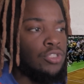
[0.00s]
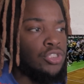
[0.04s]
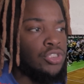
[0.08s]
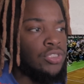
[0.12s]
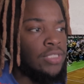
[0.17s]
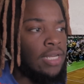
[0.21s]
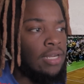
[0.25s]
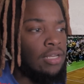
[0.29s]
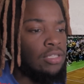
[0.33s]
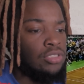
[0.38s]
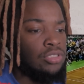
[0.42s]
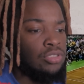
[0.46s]

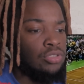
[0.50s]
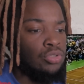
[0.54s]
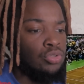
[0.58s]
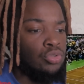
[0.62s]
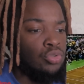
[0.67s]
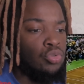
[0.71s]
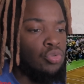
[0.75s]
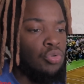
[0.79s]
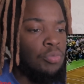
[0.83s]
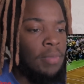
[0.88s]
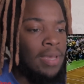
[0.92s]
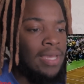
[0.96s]
Shout out to the
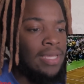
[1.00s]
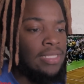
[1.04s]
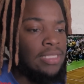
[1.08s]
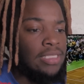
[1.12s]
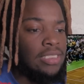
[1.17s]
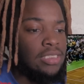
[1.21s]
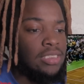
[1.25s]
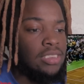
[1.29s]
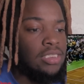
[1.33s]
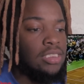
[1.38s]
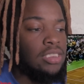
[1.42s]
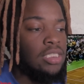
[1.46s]
dude who made
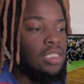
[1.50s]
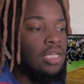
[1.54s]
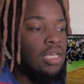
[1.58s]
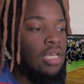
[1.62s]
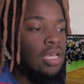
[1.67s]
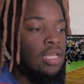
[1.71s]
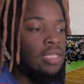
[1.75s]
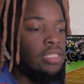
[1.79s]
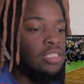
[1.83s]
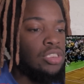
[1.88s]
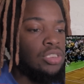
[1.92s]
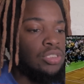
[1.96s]
this.
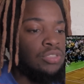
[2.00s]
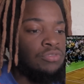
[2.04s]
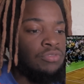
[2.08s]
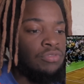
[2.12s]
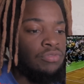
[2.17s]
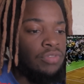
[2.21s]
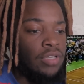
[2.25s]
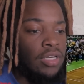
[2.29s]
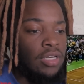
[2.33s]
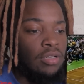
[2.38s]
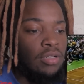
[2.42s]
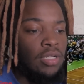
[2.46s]
This is
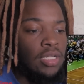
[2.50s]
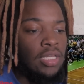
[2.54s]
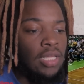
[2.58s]
very,